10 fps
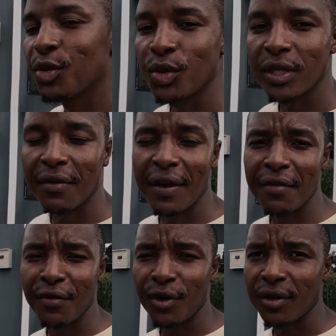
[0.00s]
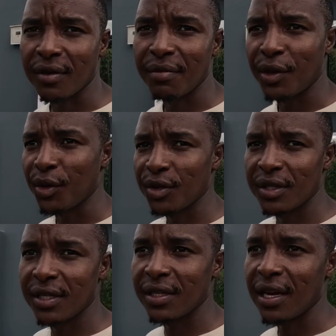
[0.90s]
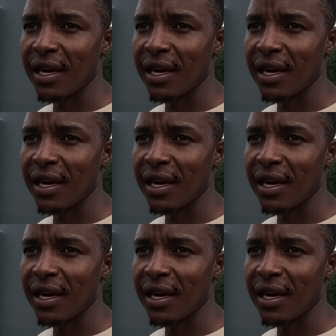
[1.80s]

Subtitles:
to survive on, because